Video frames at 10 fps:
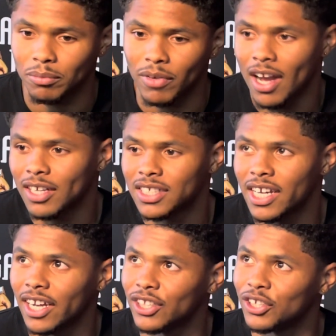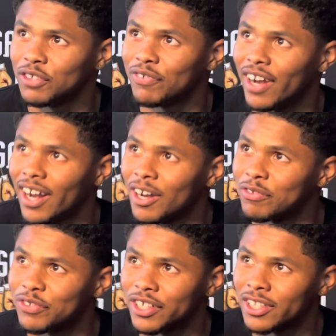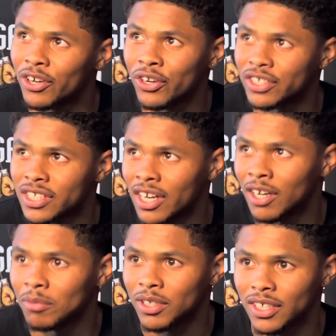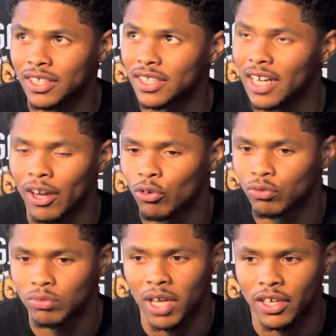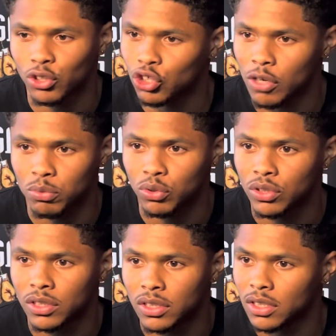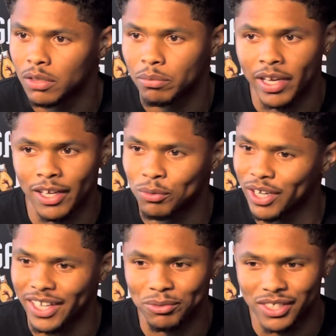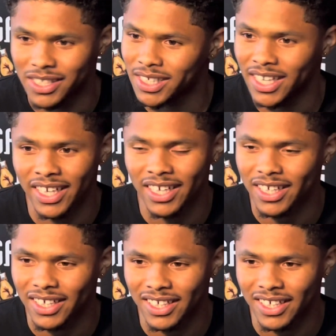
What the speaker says: I could say at 35 for a long time. I don't got no trouble making weight once again.